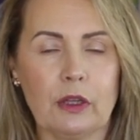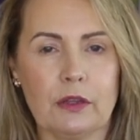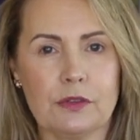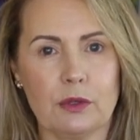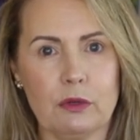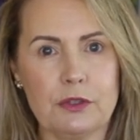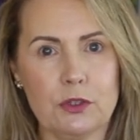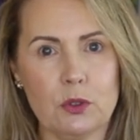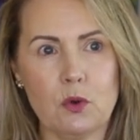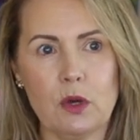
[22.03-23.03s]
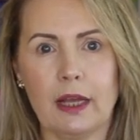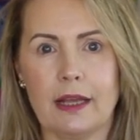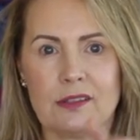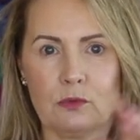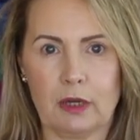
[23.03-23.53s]
So Restore,
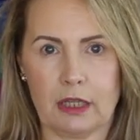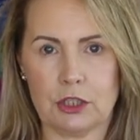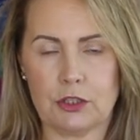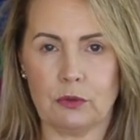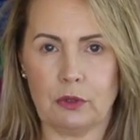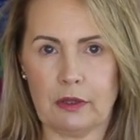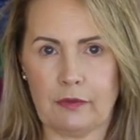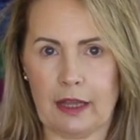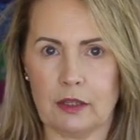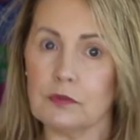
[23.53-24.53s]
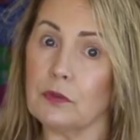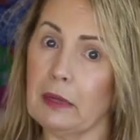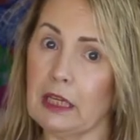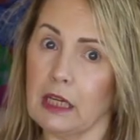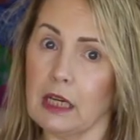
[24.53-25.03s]
as a range that we have had for
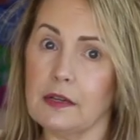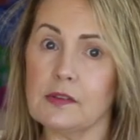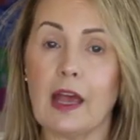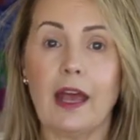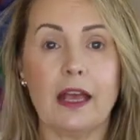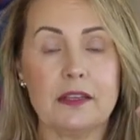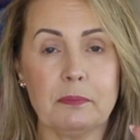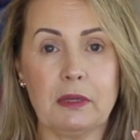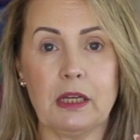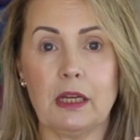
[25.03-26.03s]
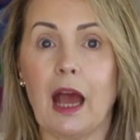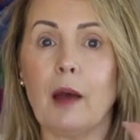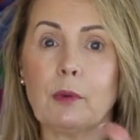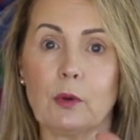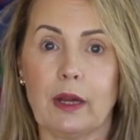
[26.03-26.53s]
many years, has been
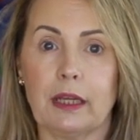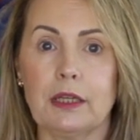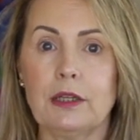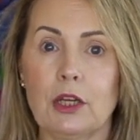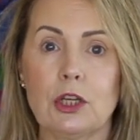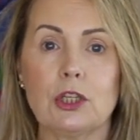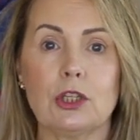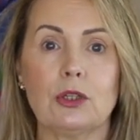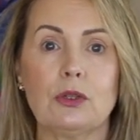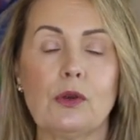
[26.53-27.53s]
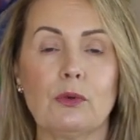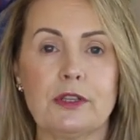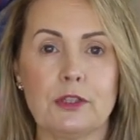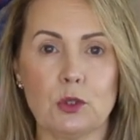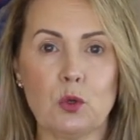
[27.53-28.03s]
upgraded to
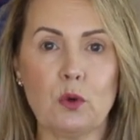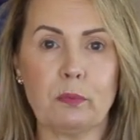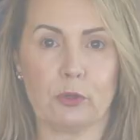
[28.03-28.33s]
Restore